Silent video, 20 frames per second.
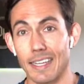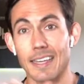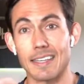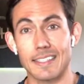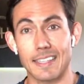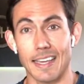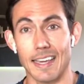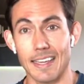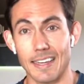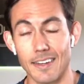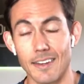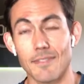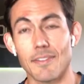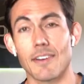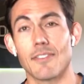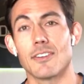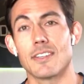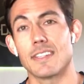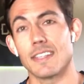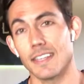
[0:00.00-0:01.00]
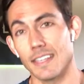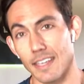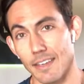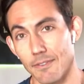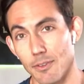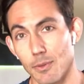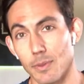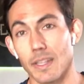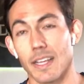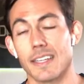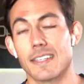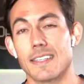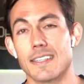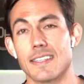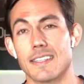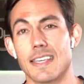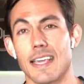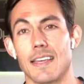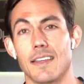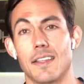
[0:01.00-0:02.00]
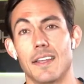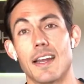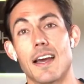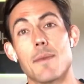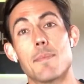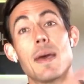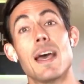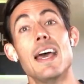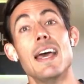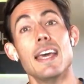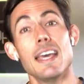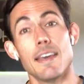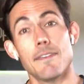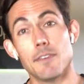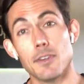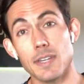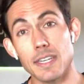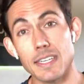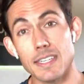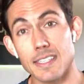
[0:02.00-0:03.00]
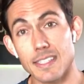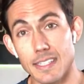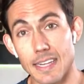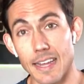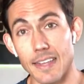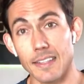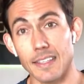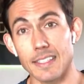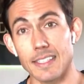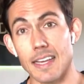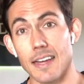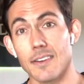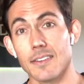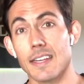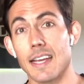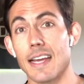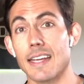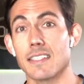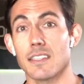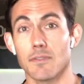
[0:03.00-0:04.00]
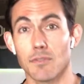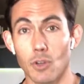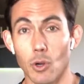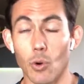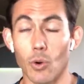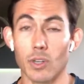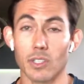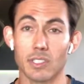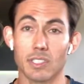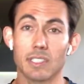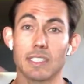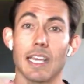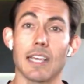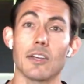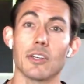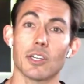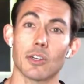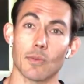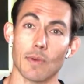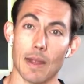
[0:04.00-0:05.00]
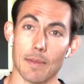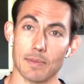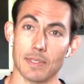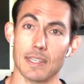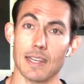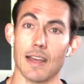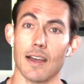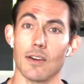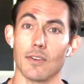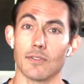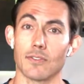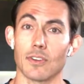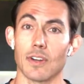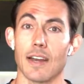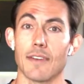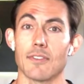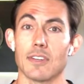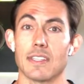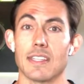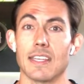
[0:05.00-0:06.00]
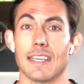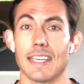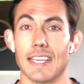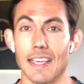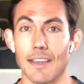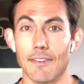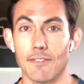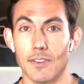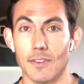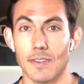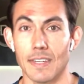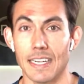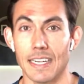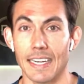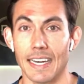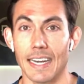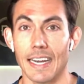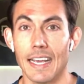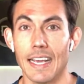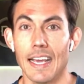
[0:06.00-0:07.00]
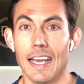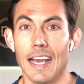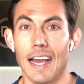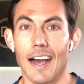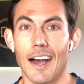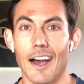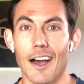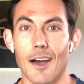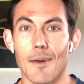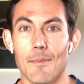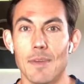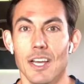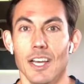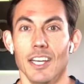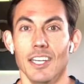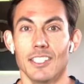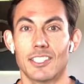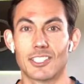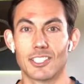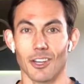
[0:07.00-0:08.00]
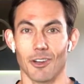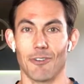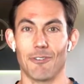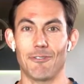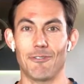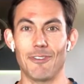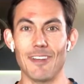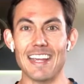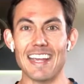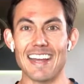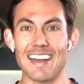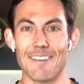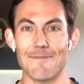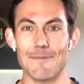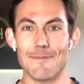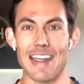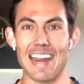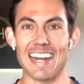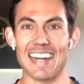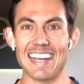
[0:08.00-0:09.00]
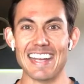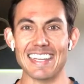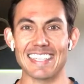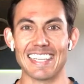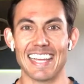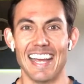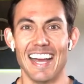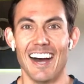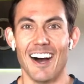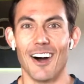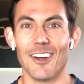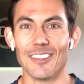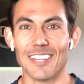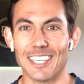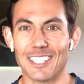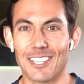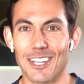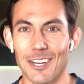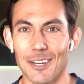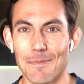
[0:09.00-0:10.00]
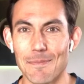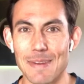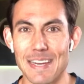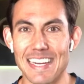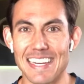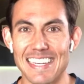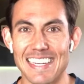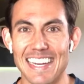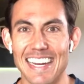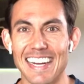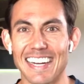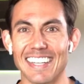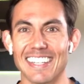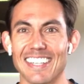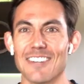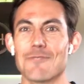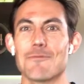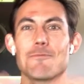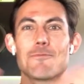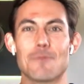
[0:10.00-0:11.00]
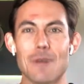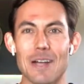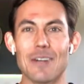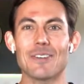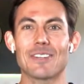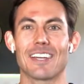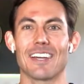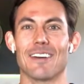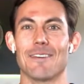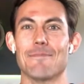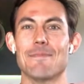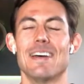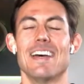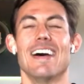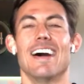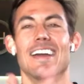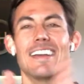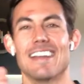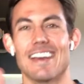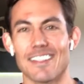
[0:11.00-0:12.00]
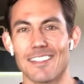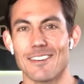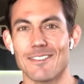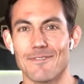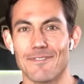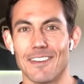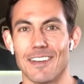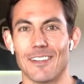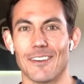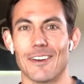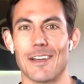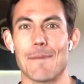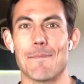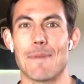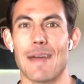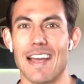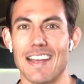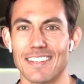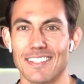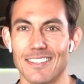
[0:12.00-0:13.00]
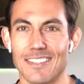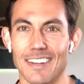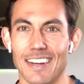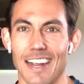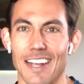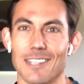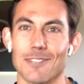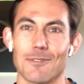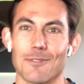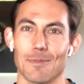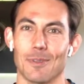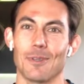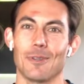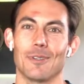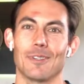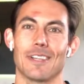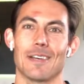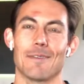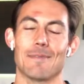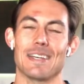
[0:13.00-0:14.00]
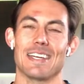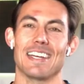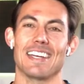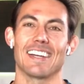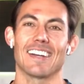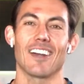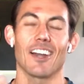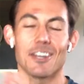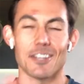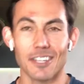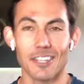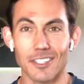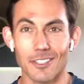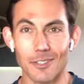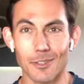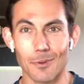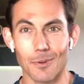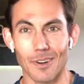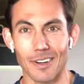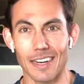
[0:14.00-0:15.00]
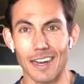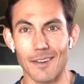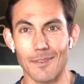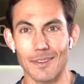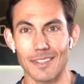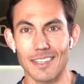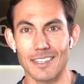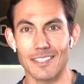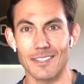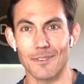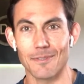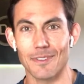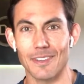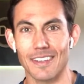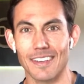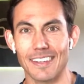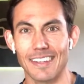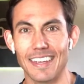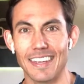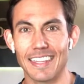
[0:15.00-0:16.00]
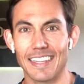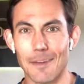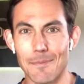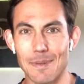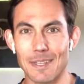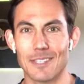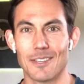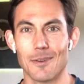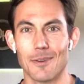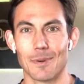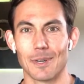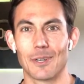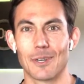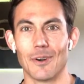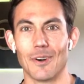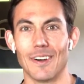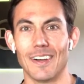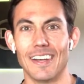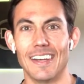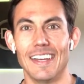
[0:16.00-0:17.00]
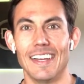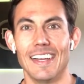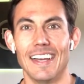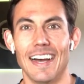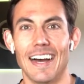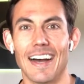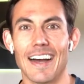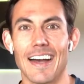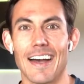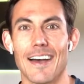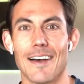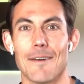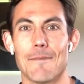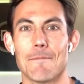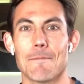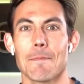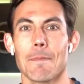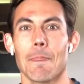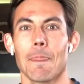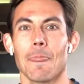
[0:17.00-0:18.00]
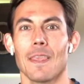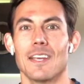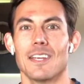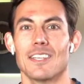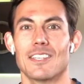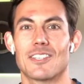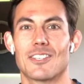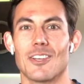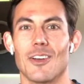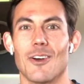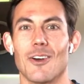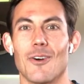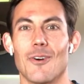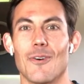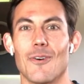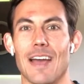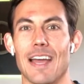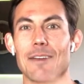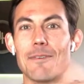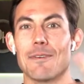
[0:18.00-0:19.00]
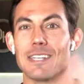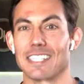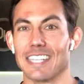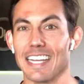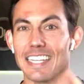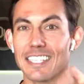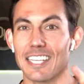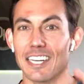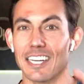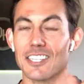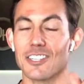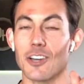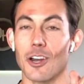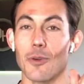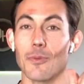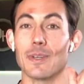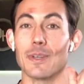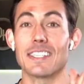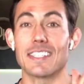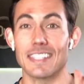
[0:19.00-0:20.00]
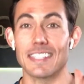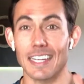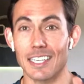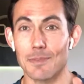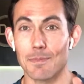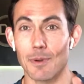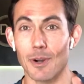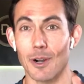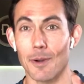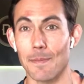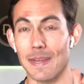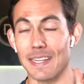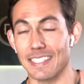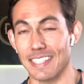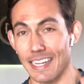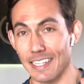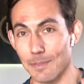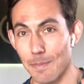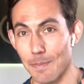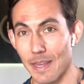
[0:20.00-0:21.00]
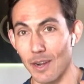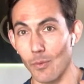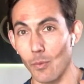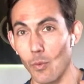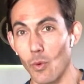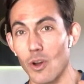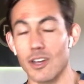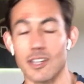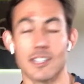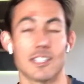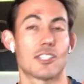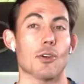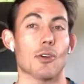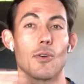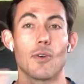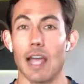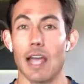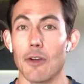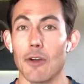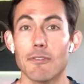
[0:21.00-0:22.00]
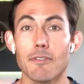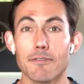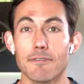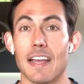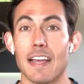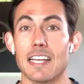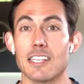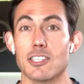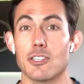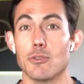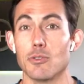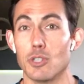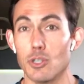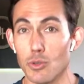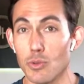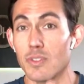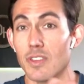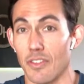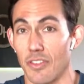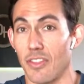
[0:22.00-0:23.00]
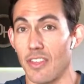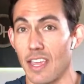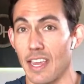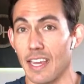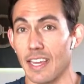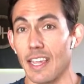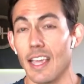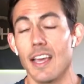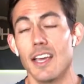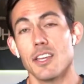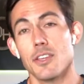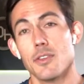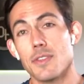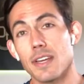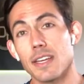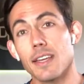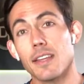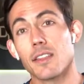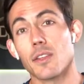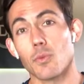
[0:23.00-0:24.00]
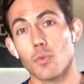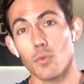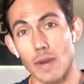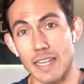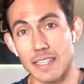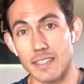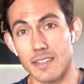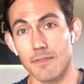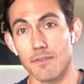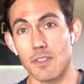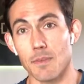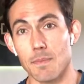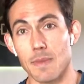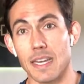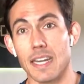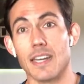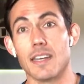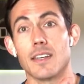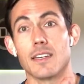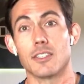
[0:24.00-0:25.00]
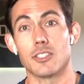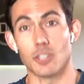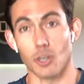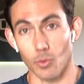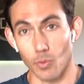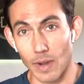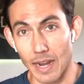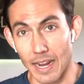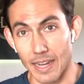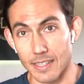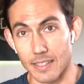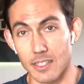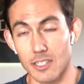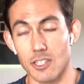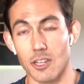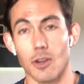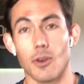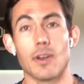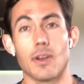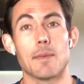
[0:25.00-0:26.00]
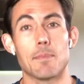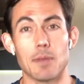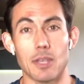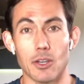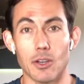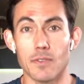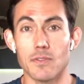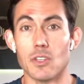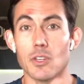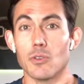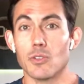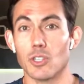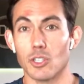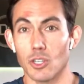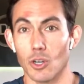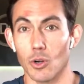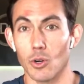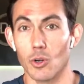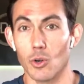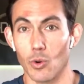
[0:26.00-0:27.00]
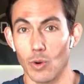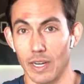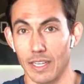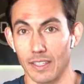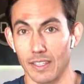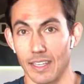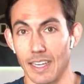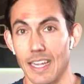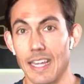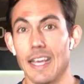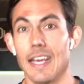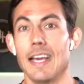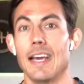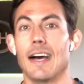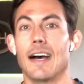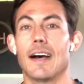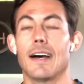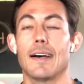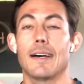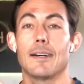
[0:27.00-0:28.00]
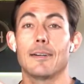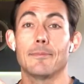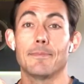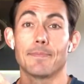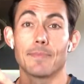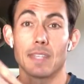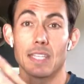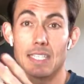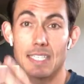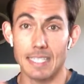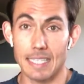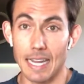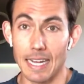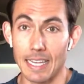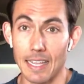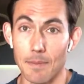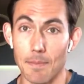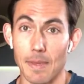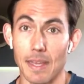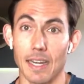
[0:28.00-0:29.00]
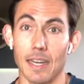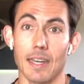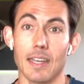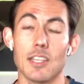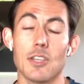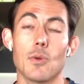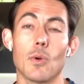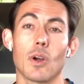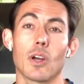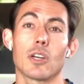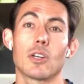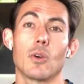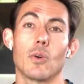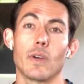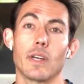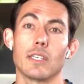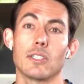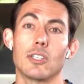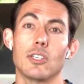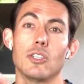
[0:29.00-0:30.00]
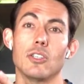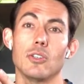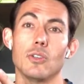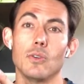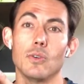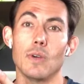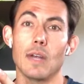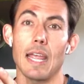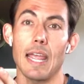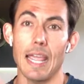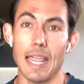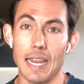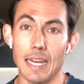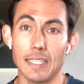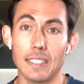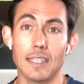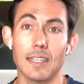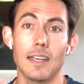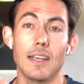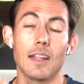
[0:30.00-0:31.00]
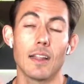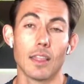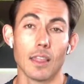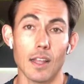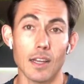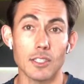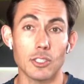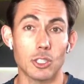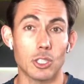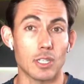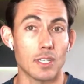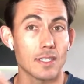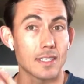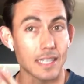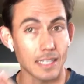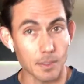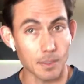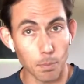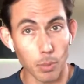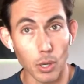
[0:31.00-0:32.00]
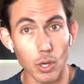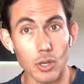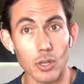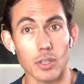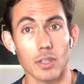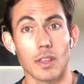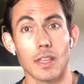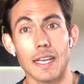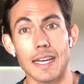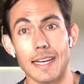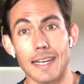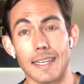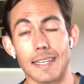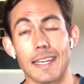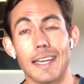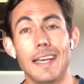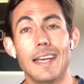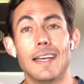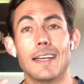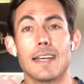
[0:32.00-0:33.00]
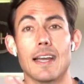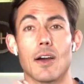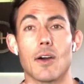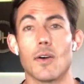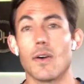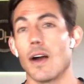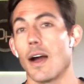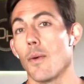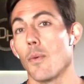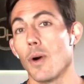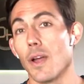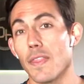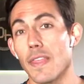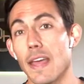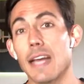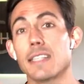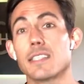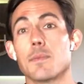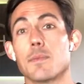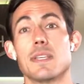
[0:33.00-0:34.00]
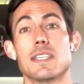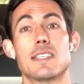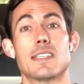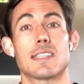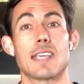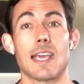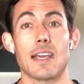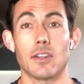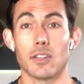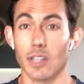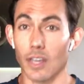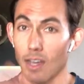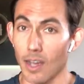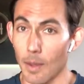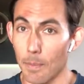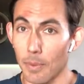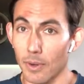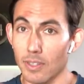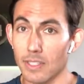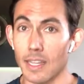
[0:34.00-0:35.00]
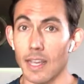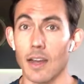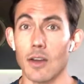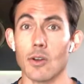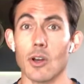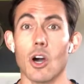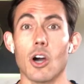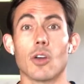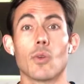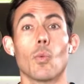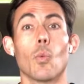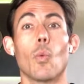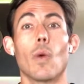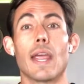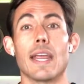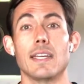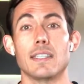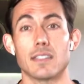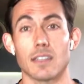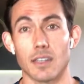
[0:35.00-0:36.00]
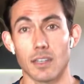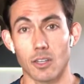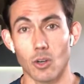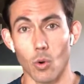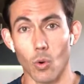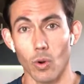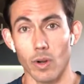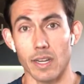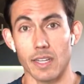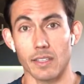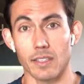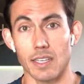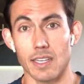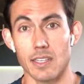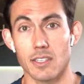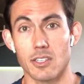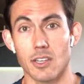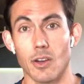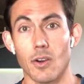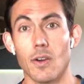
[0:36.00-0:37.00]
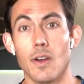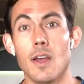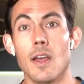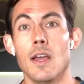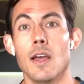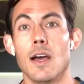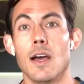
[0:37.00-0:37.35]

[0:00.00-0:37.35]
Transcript: 10, 10 of everything if you would like to scale it up. If you need to scale it down, guys, of course, scale your reps down for everything if you need it. Sophia made it. Only took me years. Welcome. Another fellow ambassador, guys, from Lululemon here. Are you going to do the workout with us, Sophia? That'd be super cool. So anyways, it's going to start with 6 burpees. That's minute 1. So however fast you do the thing, you then get the rest of the minute to rest. So it behooves you to go quickly. Second minute, you are going to do 8 lunges. That's per leg. Now, I want that to be scaled up or down on weight accordingly. So